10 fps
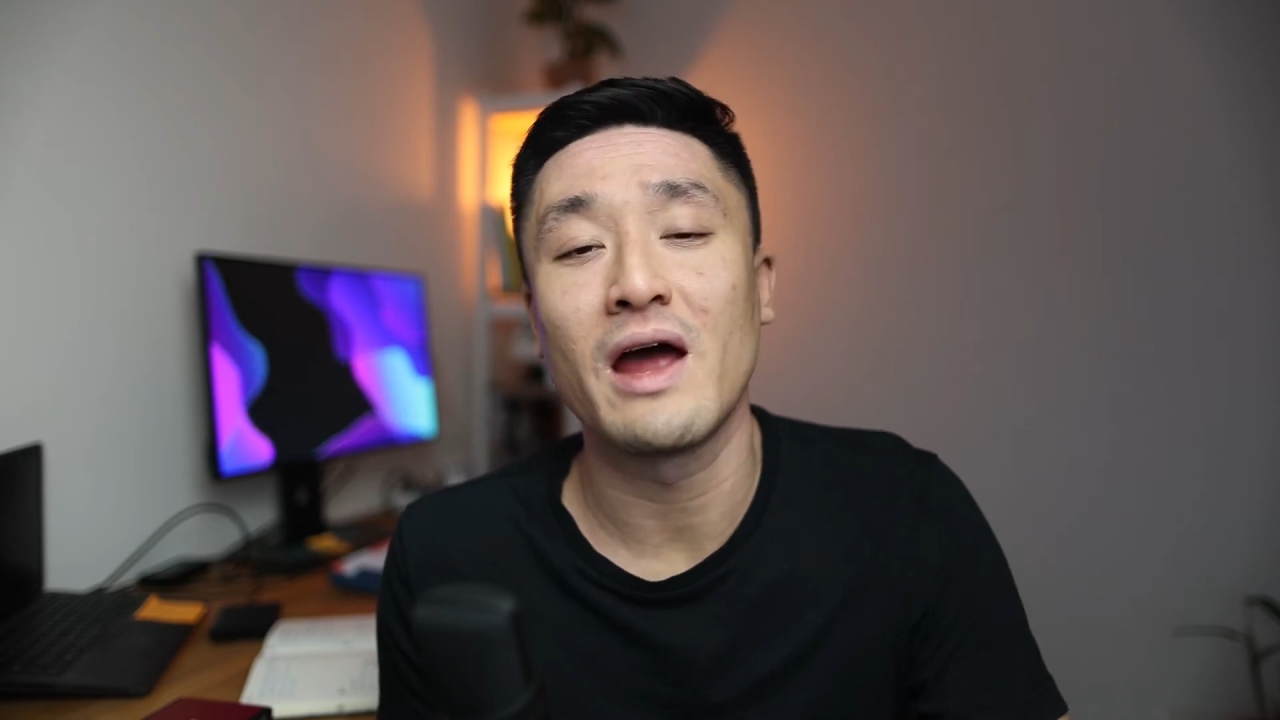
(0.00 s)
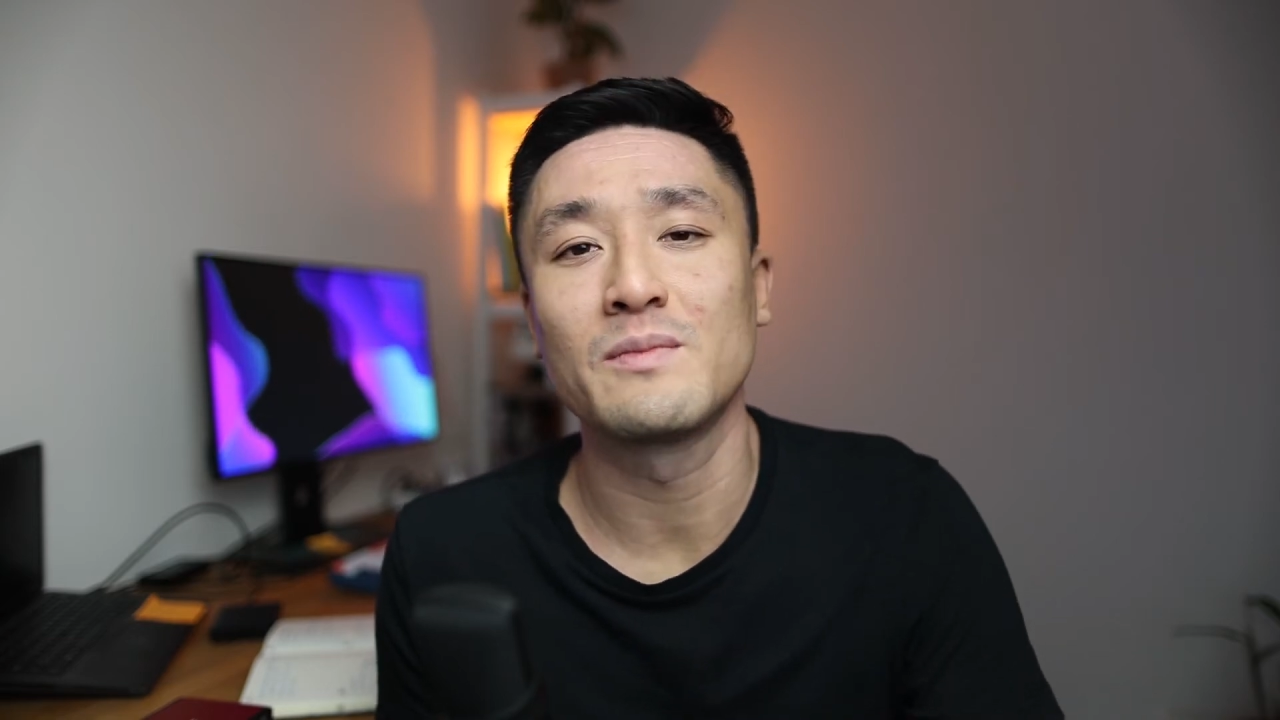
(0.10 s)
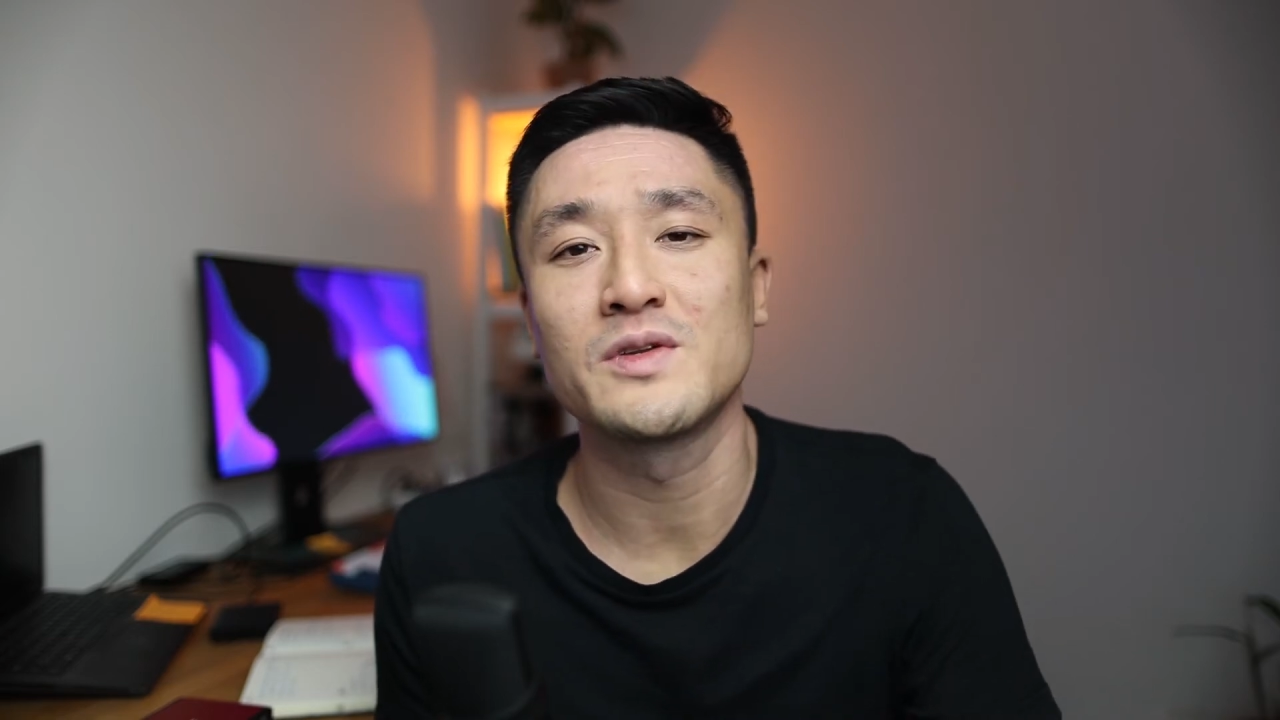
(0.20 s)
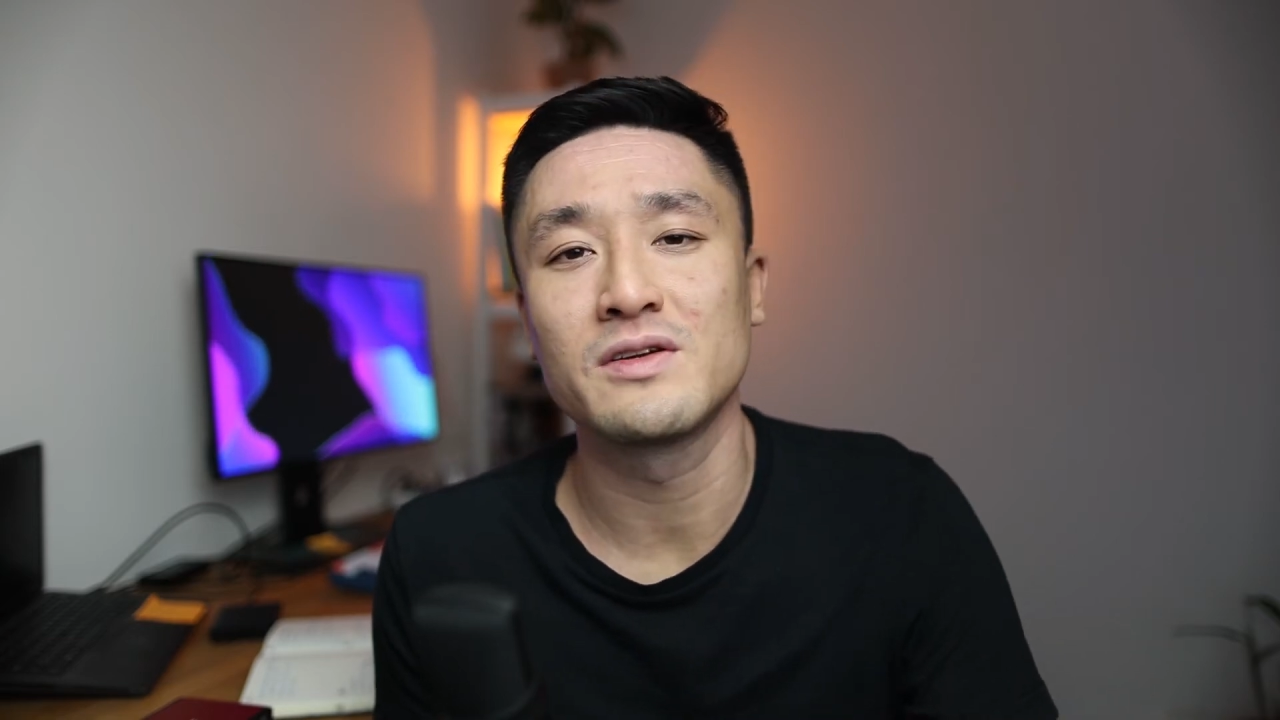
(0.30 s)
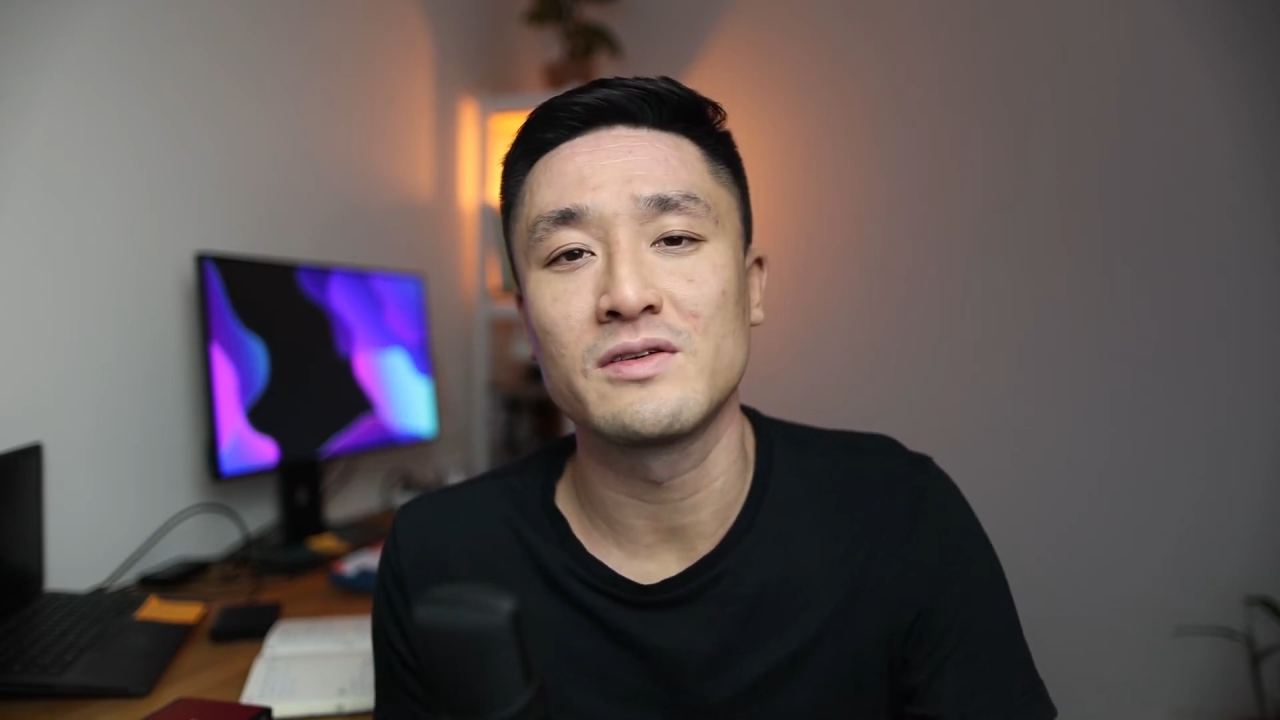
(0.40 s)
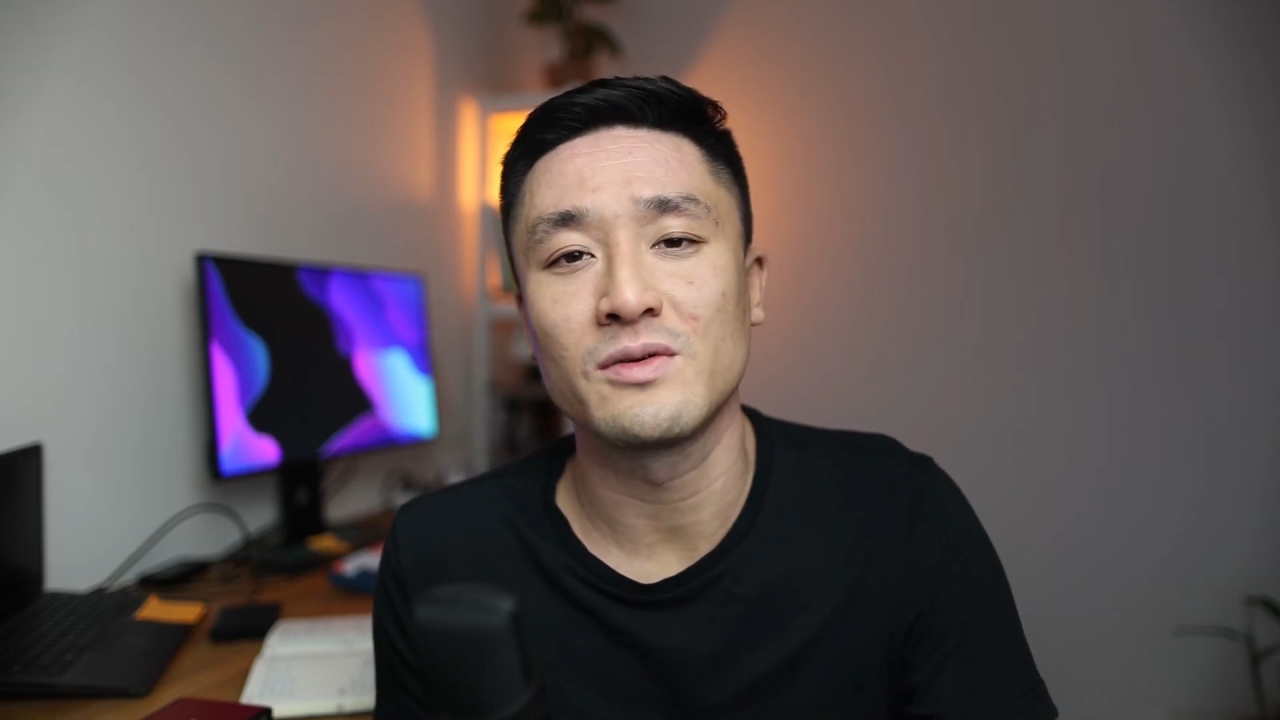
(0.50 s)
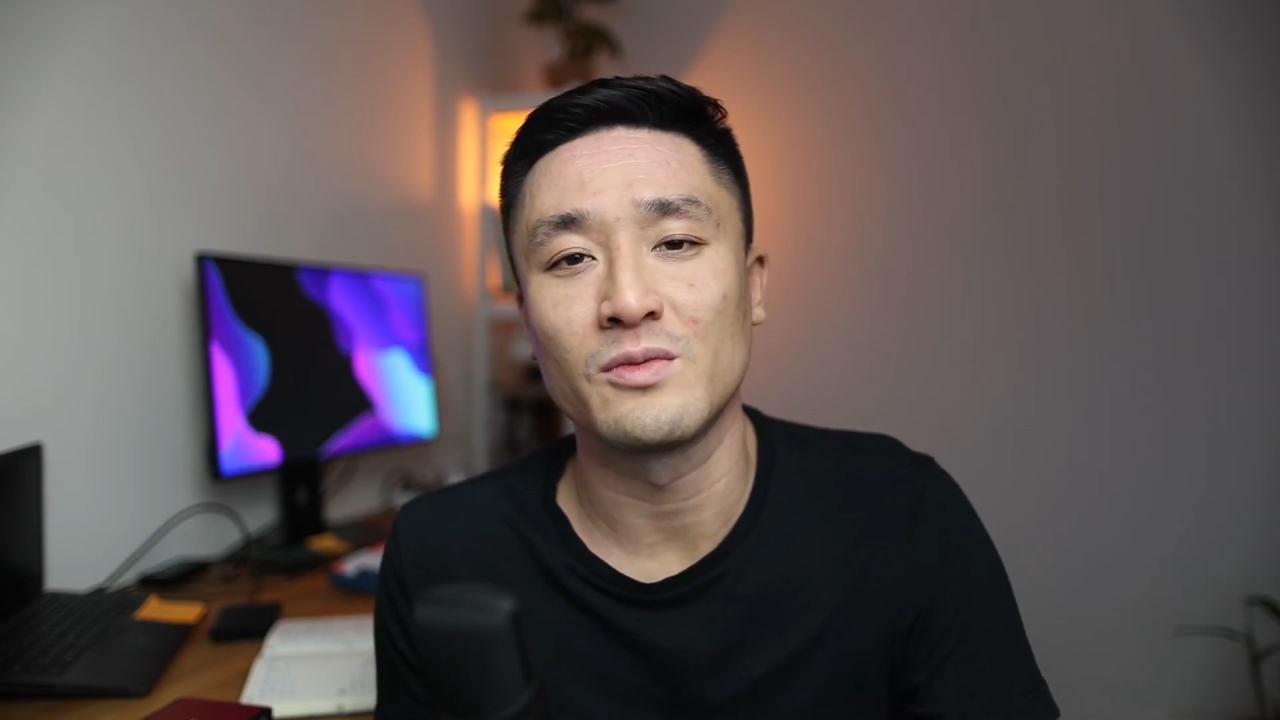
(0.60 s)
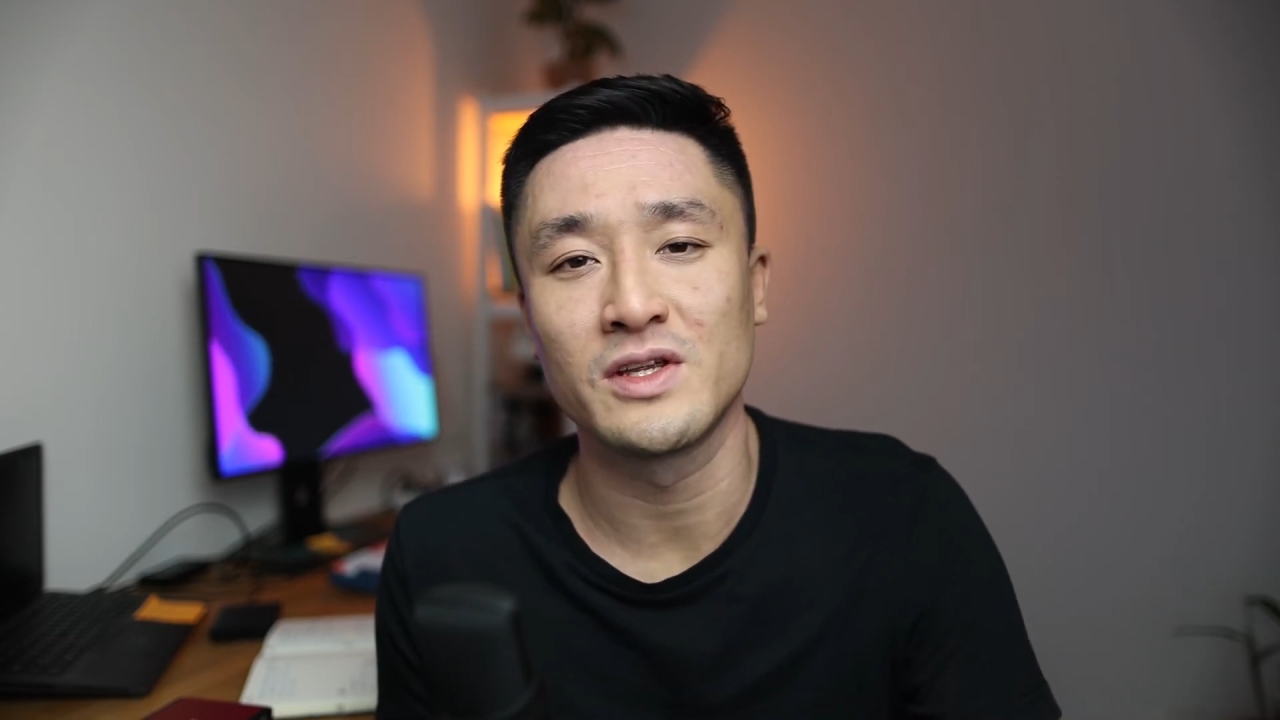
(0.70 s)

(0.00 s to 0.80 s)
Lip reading: Raptor,